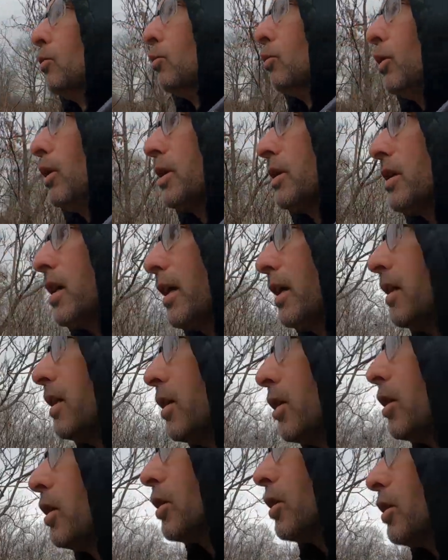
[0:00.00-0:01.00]
was
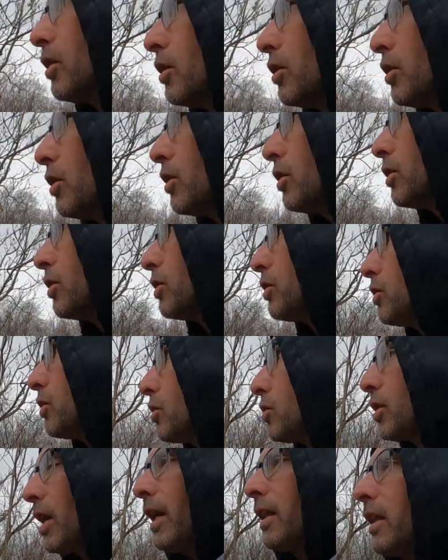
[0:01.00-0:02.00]

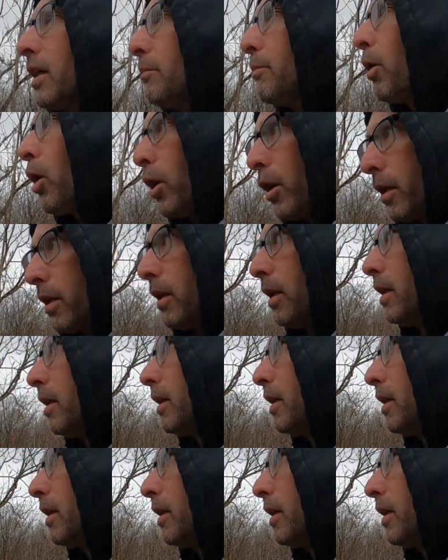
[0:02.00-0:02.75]
Shenley Park.